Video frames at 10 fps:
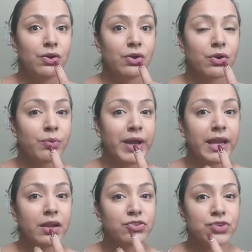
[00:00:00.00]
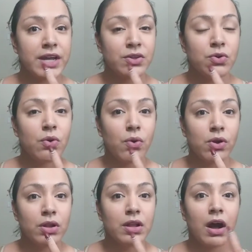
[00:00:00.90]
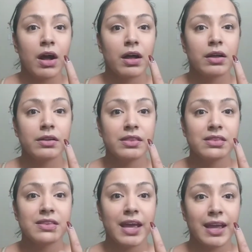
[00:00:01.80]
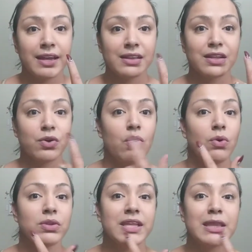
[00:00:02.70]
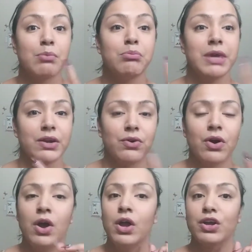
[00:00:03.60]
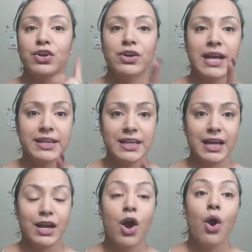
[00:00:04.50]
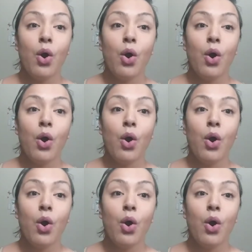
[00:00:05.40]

Or wait, try the coral on, then the gold in the middle good idea.